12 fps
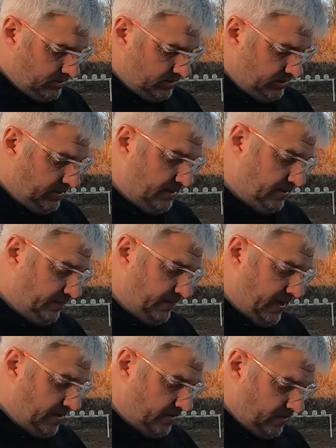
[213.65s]
It's a neat little
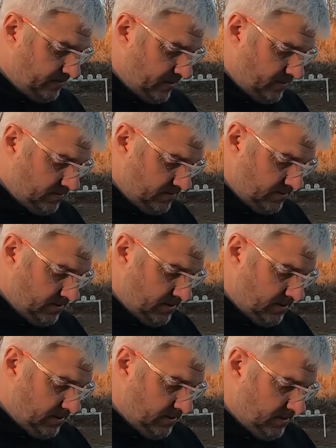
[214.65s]
firearm, though.
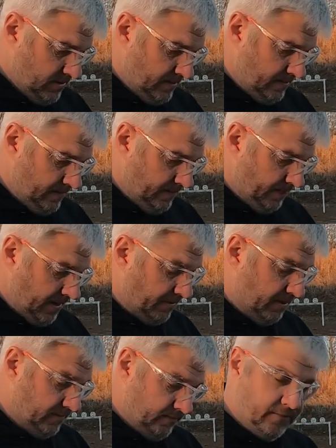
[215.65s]
I
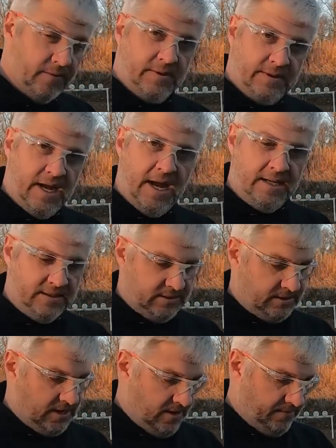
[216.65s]
mean, for the size and
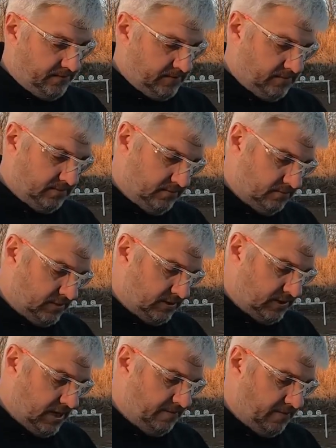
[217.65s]
stuff and the
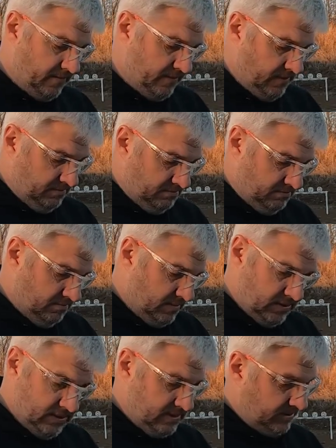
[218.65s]
shape of it,
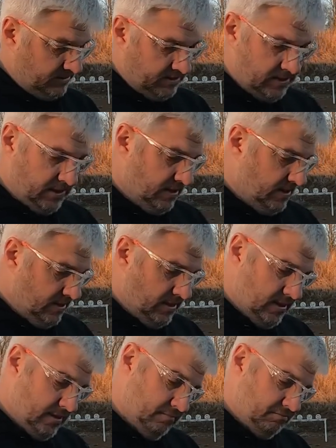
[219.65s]
it just...
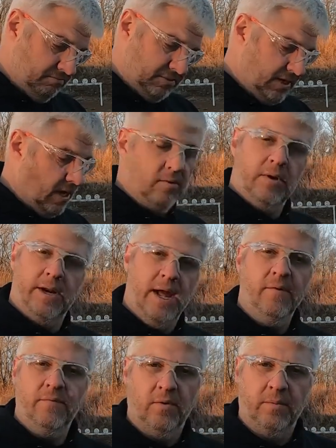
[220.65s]
it's not working
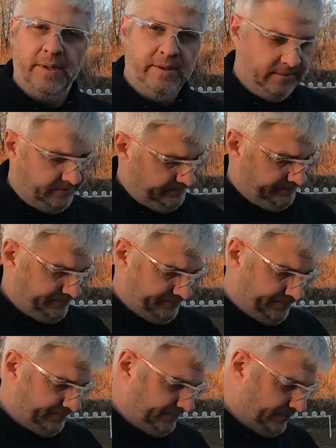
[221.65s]
out for me.
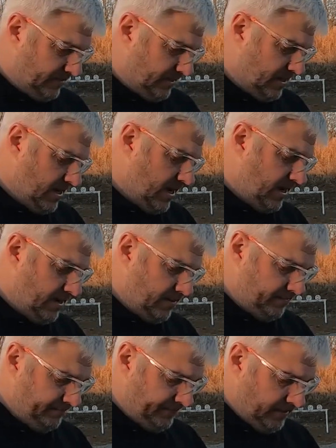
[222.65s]
I
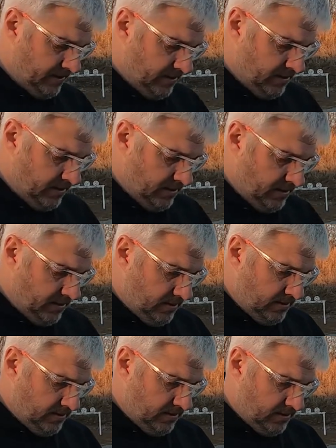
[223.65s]
don't
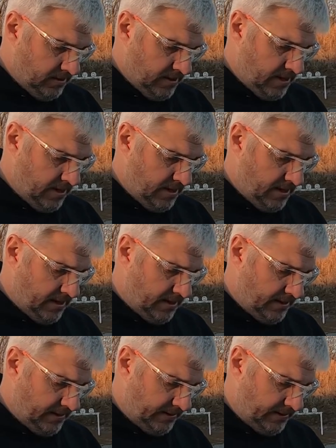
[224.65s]
know.